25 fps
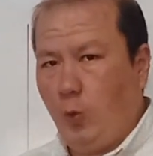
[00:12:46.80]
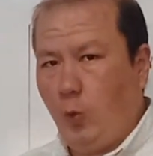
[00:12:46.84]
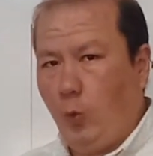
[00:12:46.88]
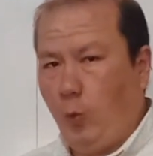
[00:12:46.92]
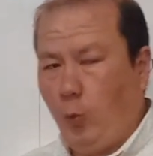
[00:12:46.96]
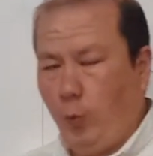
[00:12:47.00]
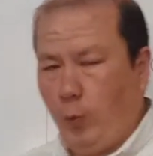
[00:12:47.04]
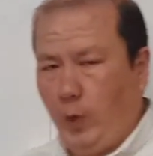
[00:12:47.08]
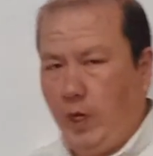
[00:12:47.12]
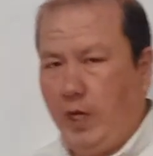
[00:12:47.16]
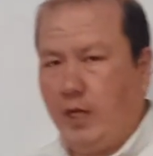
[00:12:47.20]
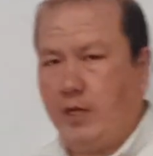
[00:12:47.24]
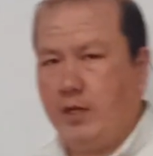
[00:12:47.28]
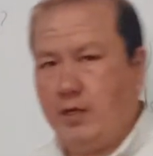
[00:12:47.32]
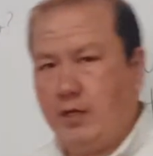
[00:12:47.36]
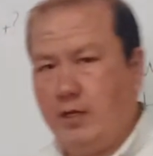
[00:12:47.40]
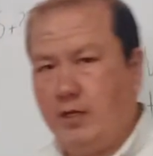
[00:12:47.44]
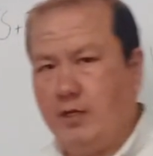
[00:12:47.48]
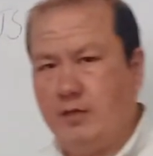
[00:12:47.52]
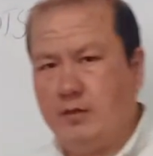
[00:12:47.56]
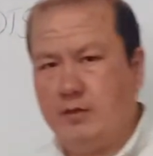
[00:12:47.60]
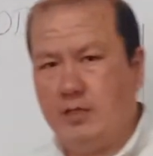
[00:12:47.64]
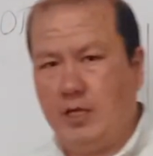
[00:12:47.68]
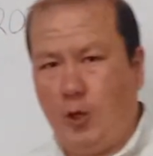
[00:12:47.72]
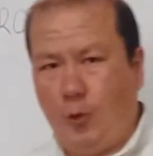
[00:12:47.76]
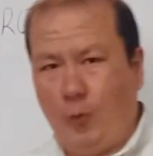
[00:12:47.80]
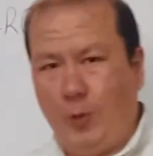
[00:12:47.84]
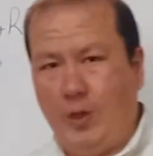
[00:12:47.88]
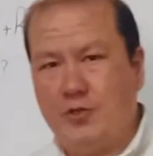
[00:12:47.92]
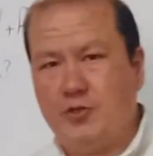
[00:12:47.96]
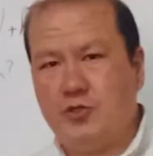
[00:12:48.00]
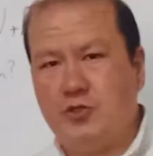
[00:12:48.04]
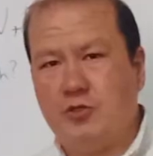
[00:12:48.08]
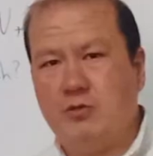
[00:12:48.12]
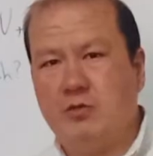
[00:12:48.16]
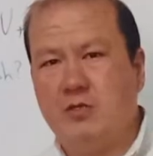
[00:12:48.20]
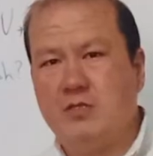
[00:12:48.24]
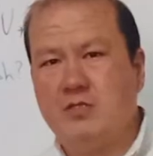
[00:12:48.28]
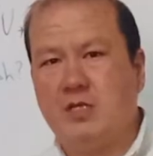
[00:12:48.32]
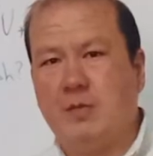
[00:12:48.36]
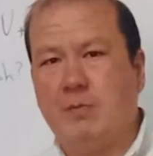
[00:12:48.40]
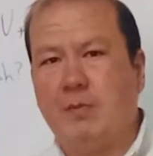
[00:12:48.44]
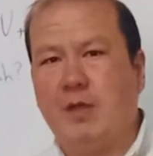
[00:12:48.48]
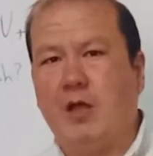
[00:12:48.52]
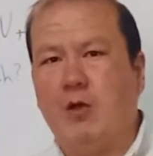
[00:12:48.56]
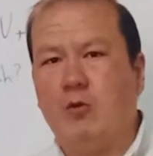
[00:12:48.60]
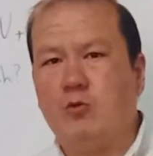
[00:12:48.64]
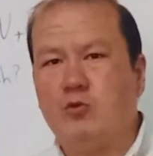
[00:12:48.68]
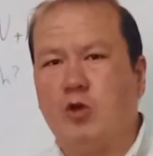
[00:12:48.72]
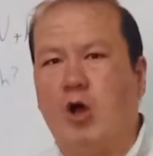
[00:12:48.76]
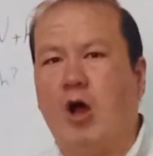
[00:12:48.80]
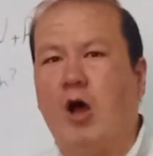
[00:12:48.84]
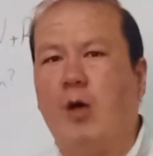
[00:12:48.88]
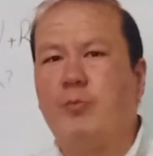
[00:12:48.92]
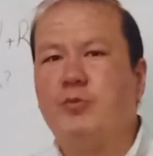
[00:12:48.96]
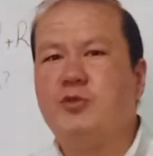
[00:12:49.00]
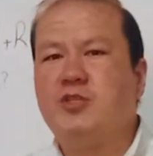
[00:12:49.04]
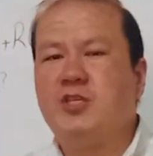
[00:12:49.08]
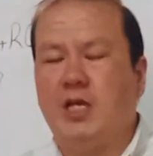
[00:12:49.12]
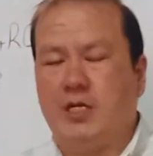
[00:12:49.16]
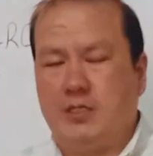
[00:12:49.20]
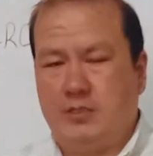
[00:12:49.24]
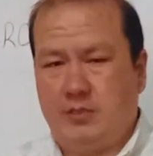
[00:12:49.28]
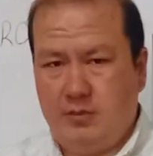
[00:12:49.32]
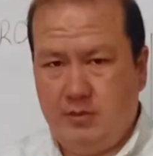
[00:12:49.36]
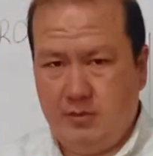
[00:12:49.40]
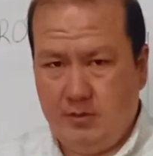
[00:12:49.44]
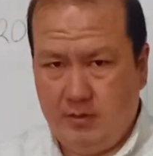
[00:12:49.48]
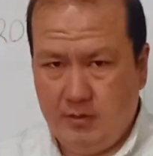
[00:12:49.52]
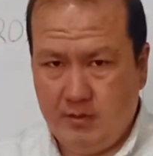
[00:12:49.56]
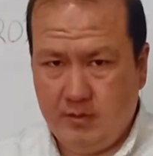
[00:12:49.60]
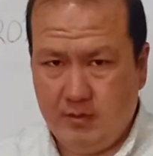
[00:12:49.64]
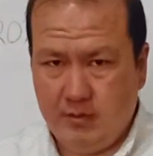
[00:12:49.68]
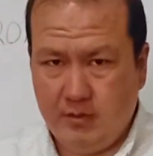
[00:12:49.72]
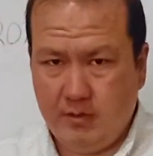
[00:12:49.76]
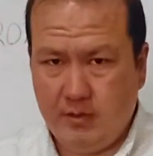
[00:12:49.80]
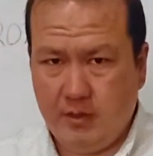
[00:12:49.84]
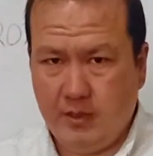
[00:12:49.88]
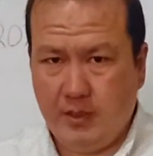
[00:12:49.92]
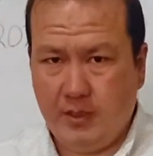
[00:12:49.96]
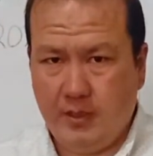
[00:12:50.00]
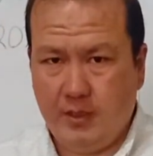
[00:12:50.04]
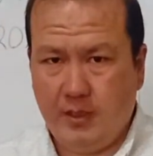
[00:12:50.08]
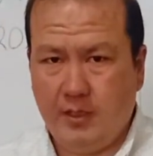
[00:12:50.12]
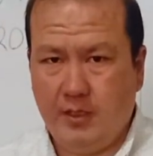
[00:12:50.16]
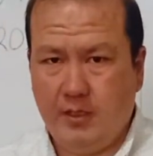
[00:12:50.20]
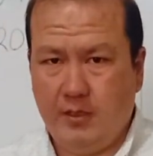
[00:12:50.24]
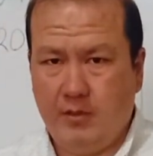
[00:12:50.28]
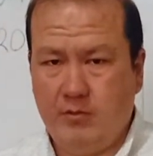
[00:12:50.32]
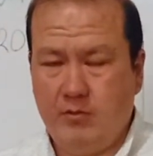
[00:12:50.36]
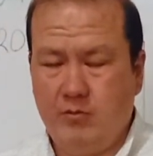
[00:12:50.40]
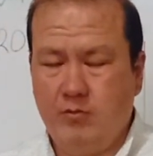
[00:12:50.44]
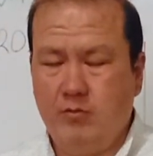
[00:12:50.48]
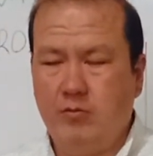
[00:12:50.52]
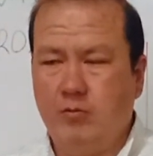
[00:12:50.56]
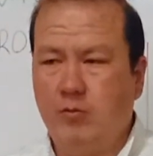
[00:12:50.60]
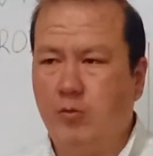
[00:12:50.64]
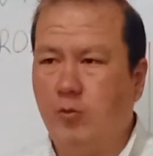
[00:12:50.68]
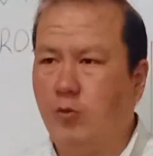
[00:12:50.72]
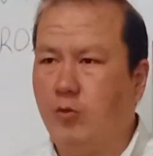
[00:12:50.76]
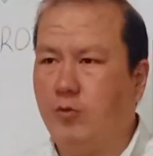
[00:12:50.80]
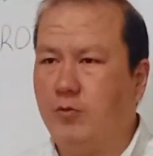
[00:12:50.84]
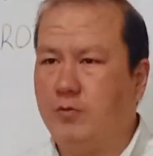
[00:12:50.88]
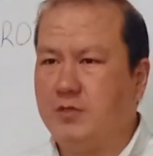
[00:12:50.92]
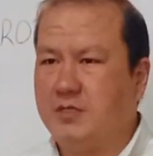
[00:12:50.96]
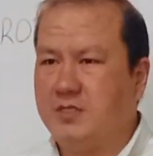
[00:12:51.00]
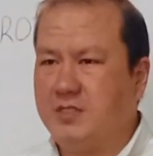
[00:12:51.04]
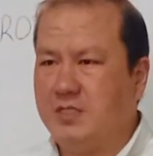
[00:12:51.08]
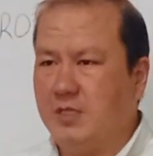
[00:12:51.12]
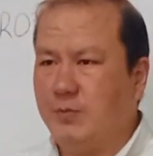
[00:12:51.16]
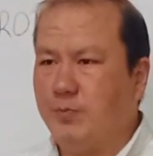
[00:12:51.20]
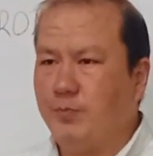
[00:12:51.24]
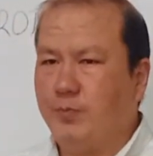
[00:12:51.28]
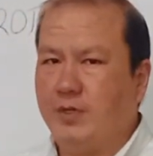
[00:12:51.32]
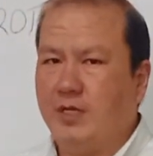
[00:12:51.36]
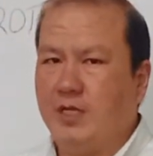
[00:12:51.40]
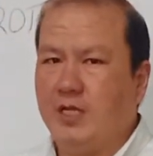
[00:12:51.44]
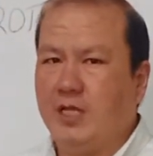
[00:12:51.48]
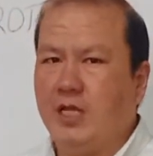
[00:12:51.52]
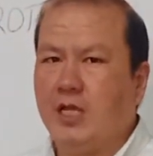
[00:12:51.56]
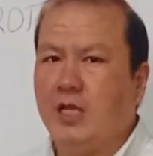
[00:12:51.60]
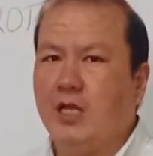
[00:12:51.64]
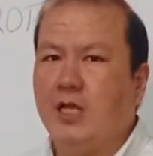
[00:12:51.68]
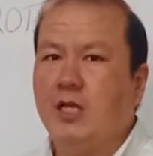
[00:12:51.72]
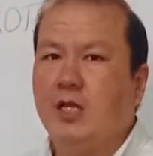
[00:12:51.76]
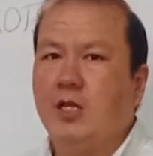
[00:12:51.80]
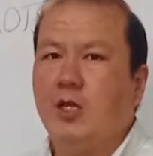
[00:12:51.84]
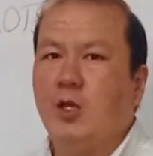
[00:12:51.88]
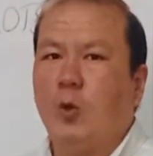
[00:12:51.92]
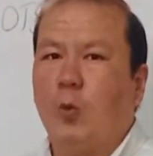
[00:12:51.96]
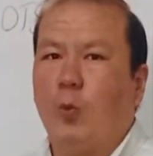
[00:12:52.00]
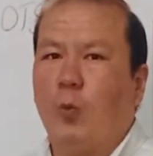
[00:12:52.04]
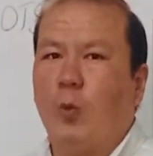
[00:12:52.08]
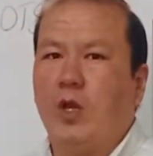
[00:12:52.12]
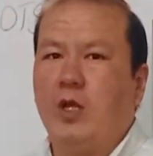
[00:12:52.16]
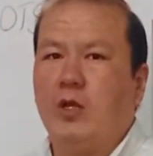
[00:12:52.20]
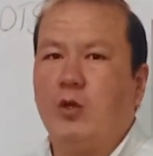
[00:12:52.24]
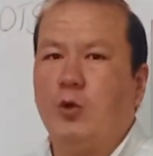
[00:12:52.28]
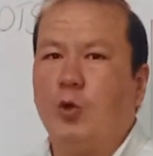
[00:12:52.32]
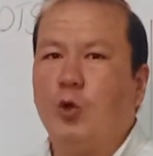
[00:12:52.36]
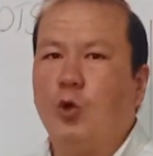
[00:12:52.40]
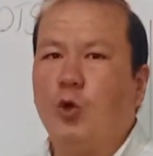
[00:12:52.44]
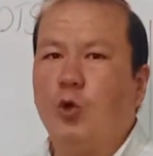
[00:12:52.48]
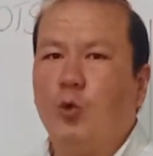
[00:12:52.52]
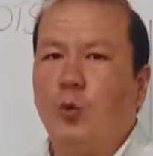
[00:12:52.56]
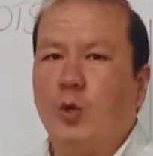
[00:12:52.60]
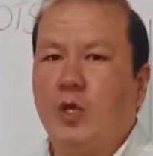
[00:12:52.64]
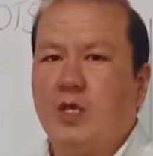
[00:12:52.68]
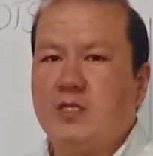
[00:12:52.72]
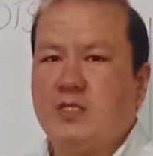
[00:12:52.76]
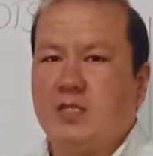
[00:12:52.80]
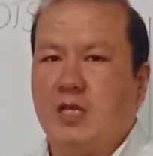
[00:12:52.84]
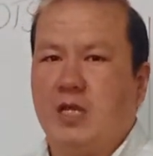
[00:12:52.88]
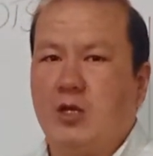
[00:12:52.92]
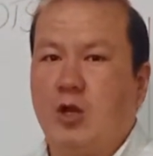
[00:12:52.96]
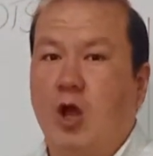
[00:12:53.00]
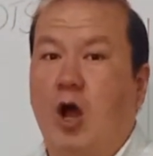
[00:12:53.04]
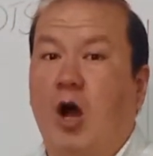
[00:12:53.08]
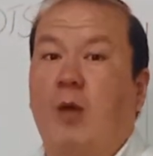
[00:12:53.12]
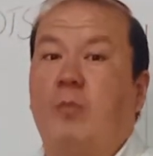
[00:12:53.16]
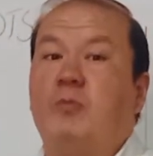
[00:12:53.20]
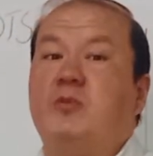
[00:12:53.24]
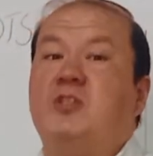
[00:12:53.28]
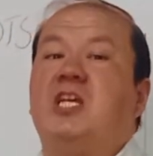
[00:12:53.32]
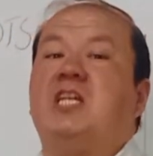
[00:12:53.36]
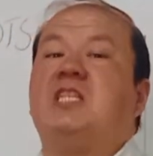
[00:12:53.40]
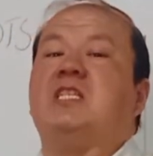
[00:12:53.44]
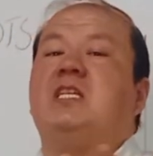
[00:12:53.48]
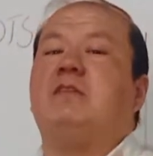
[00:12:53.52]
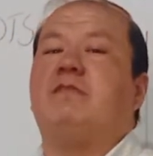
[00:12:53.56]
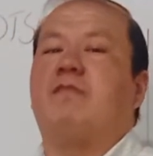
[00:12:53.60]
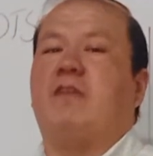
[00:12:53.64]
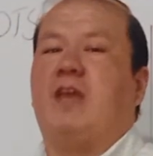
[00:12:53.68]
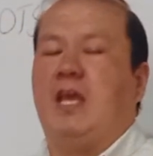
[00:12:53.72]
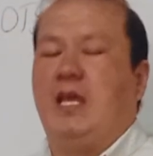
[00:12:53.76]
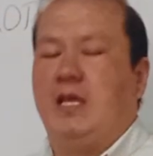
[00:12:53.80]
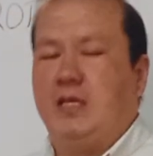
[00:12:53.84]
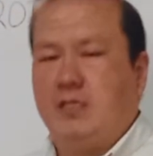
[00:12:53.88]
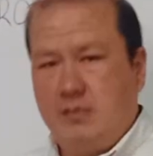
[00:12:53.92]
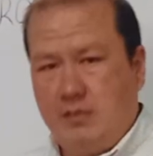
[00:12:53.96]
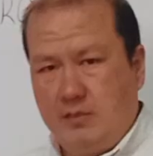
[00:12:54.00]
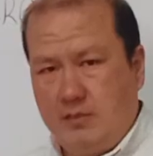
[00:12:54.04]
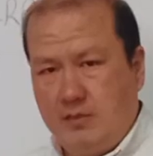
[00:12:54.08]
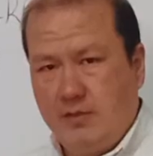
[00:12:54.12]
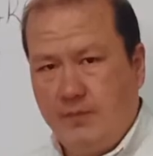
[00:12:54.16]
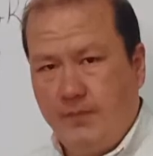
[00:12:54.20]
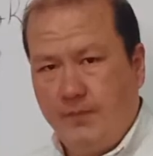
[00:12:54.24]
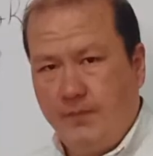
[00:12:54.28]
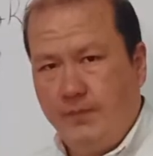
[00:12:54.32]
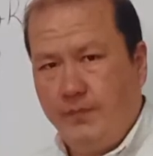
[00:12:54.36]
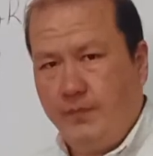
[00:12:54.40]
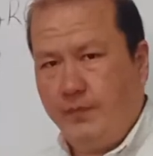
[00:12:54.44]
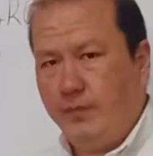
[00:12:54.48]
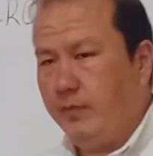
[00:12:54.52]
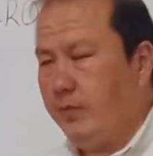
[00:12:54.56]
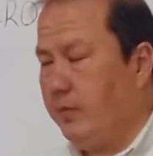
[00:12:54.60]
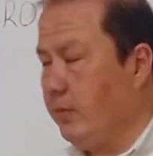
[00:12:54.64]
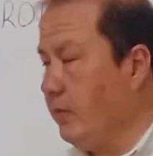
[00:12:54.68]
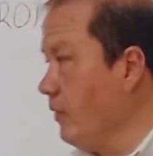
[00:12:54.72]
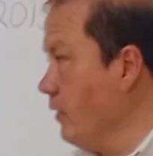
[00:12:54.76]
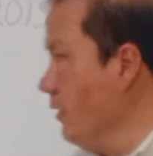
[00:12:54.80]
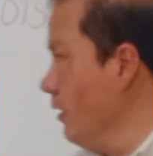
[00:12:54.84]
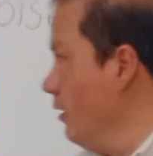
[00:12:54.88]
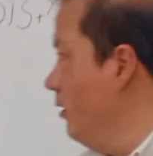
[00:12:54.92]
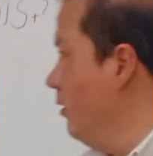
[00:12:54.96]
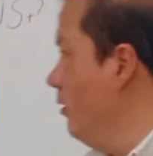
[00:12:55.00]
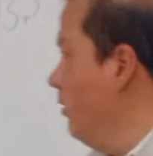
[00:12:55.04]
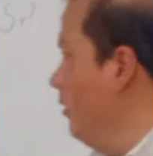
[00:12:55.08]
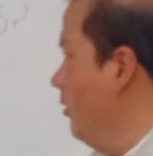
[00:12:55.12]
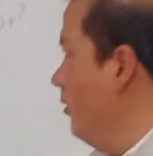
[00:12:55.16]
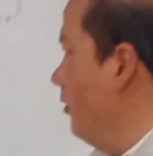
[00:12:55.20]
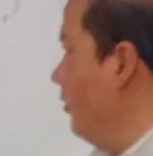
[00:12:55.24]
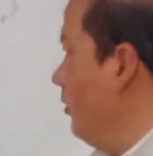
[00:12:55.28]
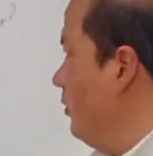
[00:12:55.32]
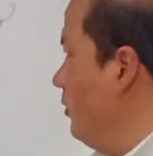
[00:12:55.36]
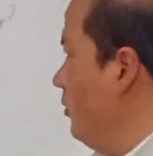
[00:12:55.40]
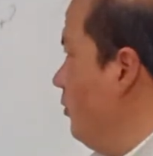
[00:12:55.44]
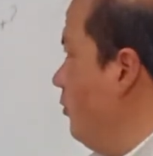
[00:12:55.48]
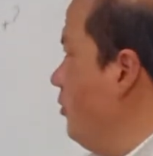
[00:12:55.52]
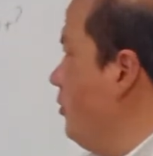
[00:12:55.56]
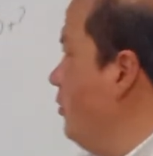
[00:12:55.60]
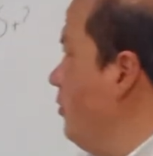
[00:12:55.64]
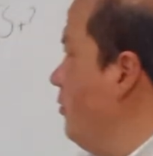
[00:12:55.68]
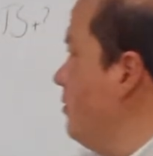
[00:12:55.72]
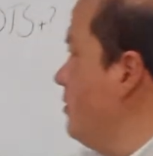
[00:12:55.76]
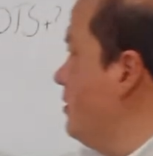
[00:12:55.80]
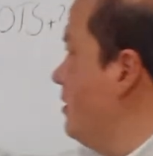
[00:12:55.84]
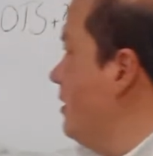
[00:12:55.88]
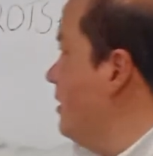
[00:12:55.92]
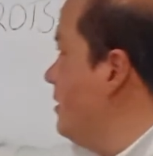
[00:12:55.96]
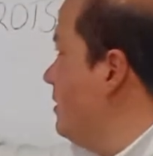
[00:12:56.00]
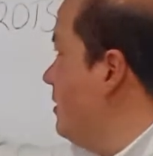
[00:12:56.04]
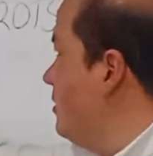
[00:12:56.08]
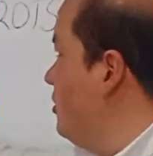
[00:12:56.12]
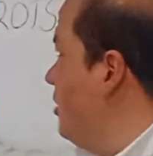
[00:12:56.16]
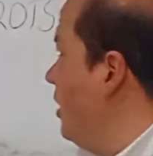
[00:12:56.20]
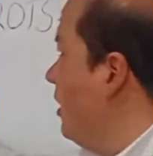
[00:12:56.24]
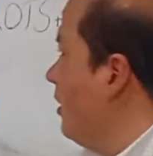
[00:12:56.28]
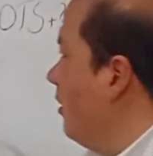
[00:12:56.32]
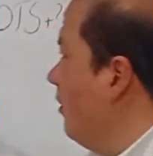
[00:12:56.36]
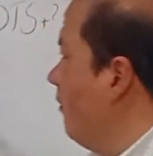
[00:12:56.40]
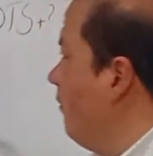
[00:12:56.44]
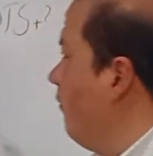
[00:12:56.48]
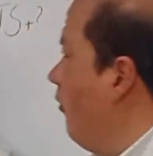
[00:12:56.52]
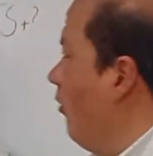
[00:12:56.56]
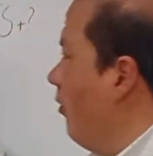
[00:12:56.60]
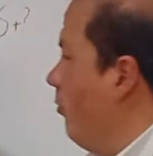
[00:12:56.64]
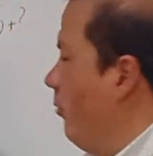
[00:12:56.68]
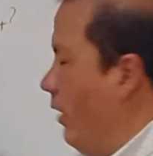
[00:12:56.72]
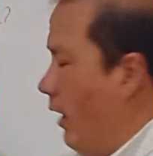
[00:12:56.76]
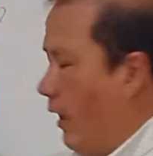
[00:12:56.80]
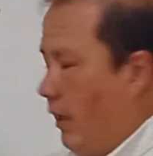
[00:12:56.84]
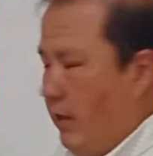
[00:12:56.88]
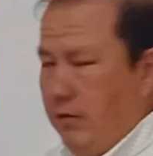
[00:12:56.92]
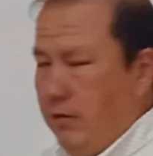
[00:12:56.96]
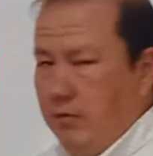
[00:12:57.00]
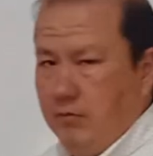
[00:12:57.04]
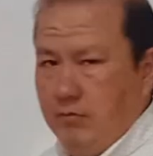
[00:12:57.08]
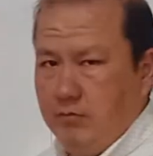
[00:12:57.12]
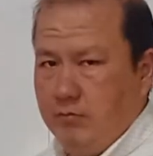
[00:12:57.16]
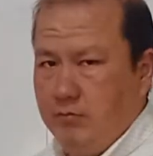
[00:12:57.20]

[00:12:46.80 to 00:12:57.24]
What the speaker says: When the question is about object, or simply when who is in objective case, you use this general formula.